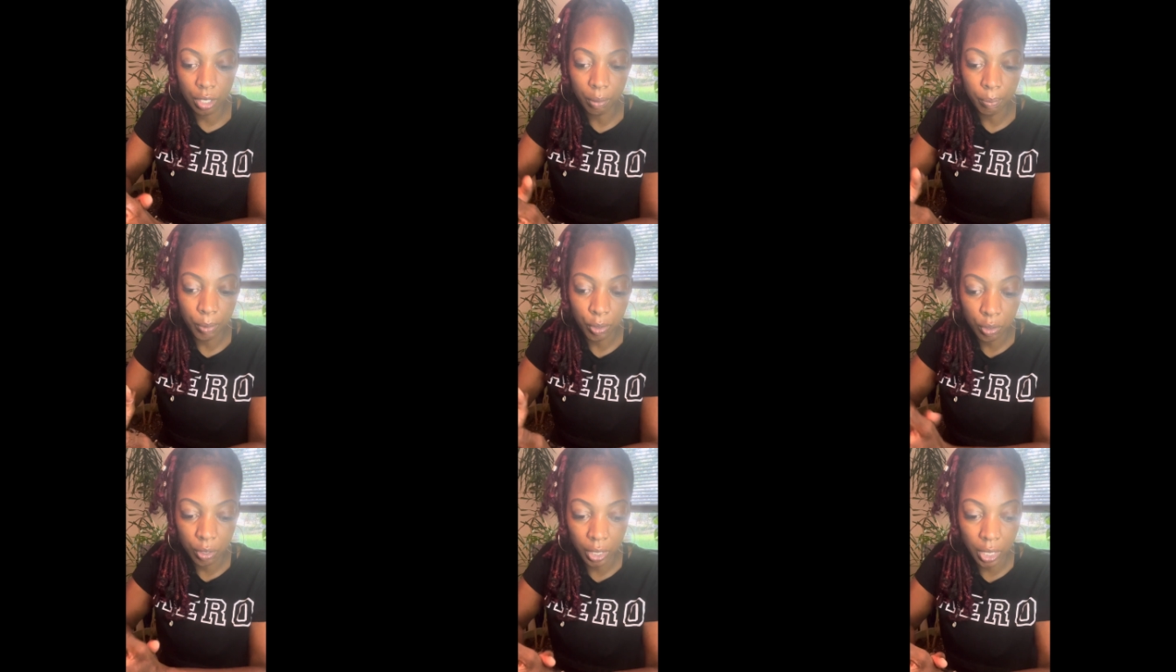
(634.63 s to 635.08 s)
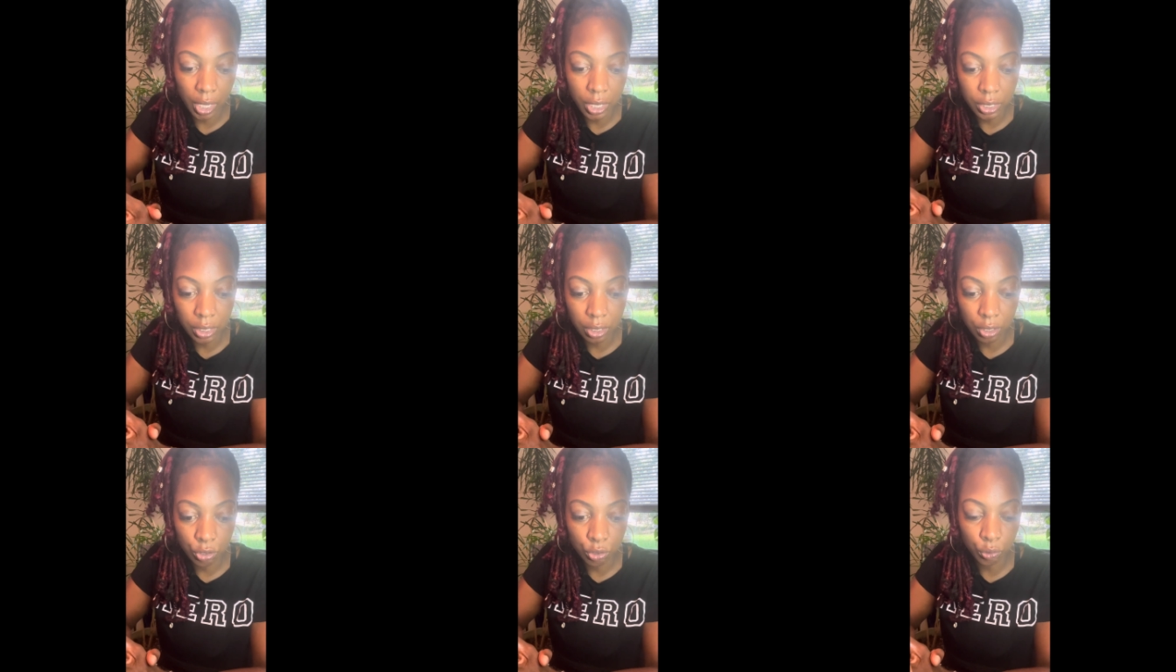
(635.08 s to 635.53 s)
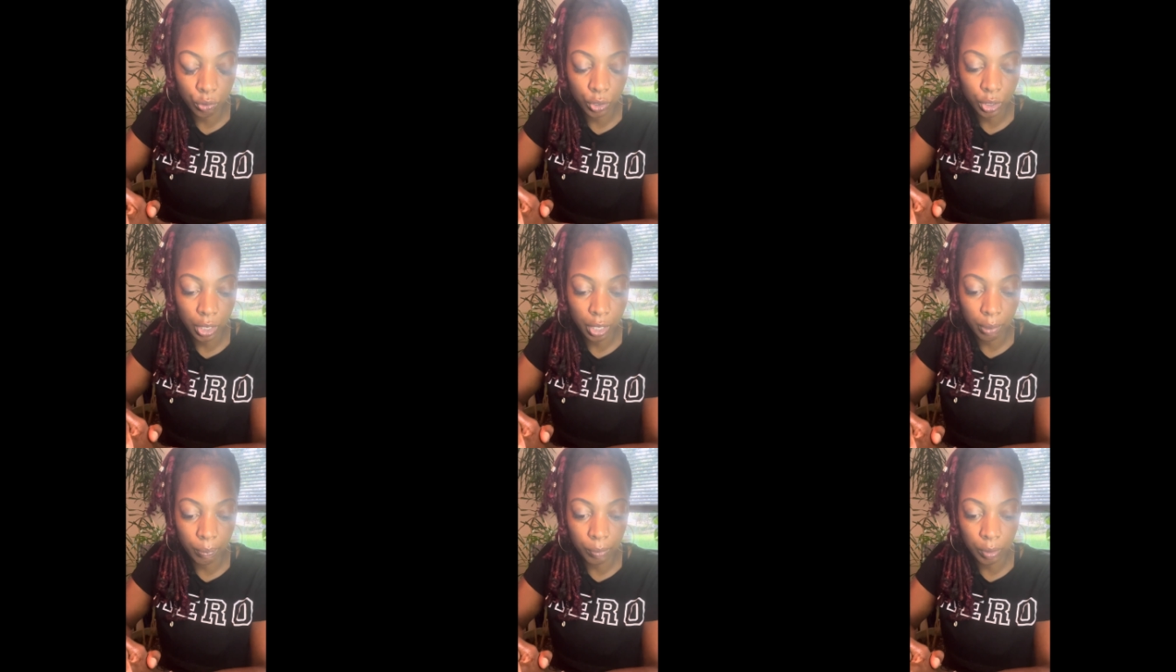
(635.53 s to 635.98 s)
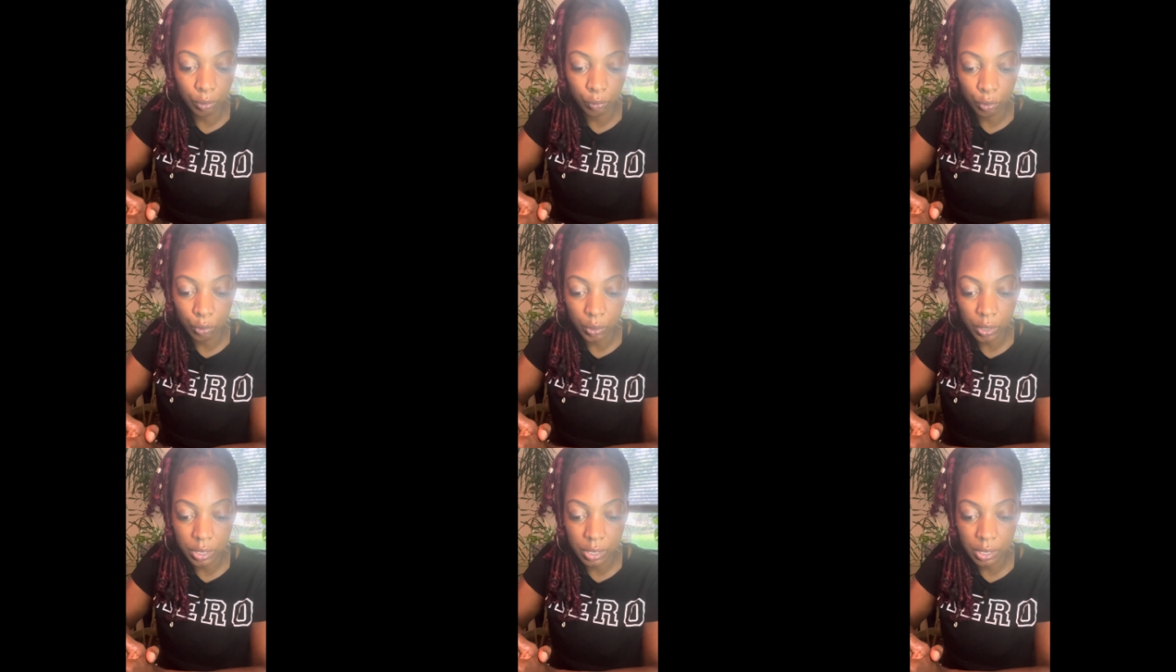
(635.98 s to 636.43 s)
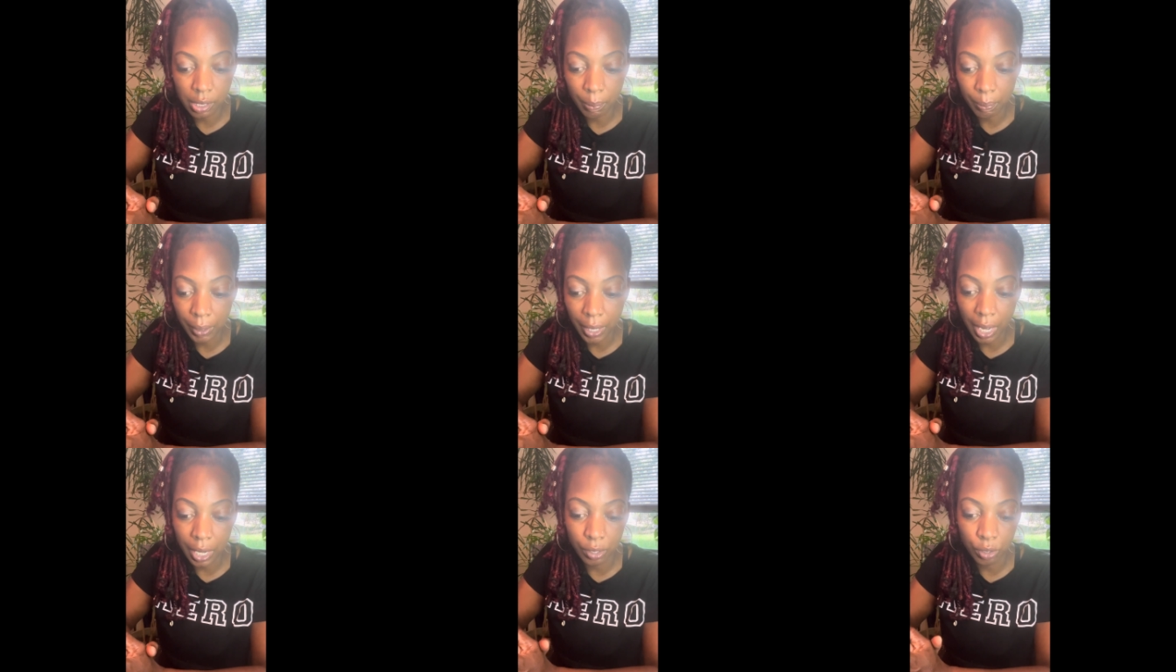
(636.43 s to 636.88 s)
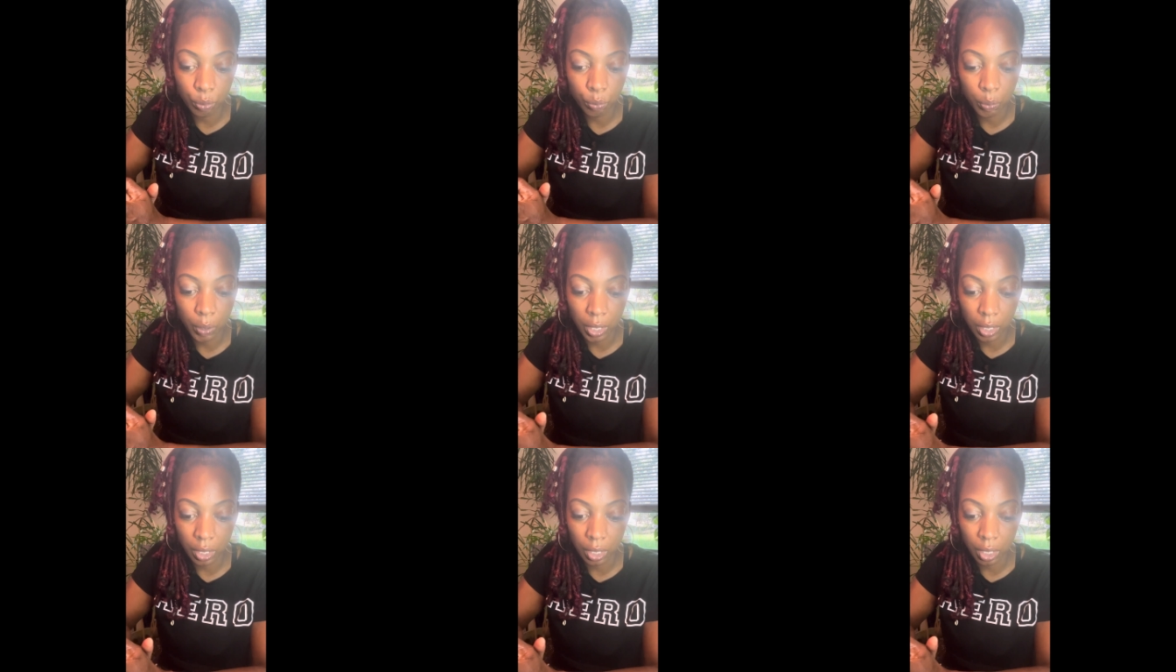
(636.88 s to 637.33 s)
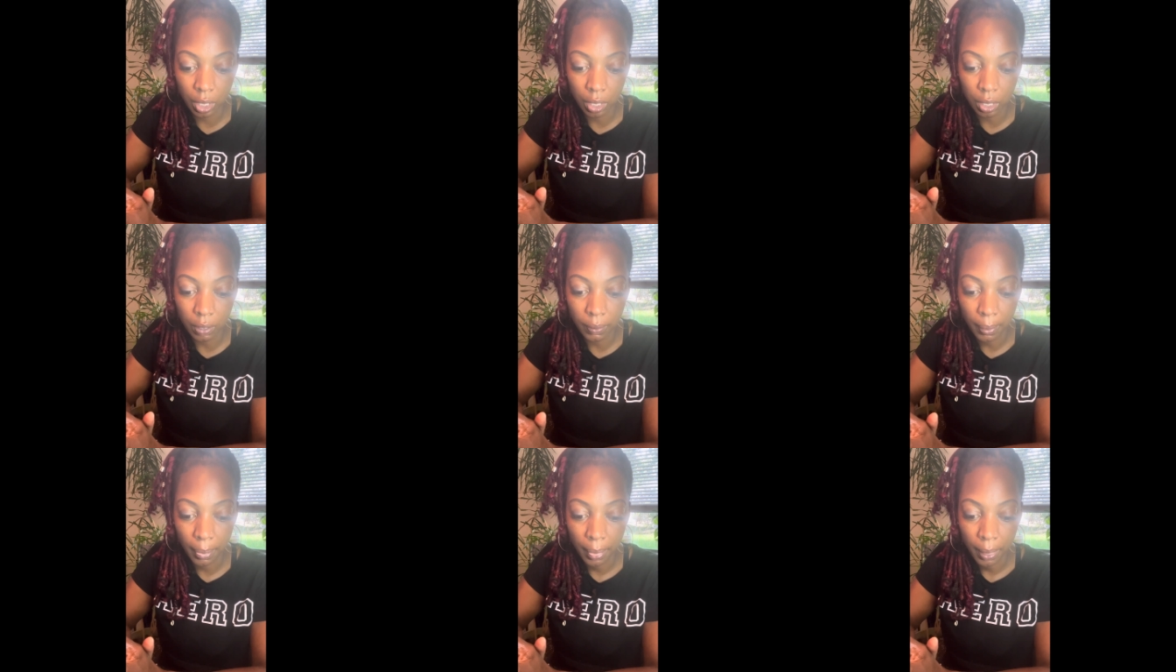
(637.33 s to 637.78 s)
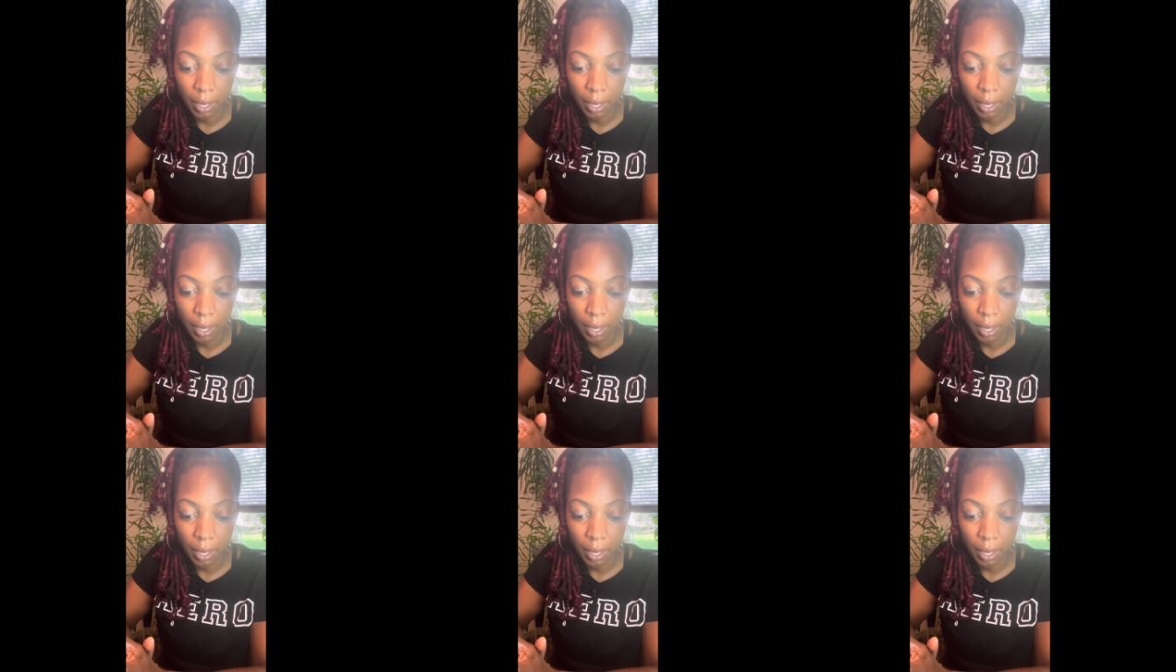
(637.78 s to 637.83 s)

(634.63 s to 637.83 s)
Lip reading: Communication is going to come through in some kind of way here.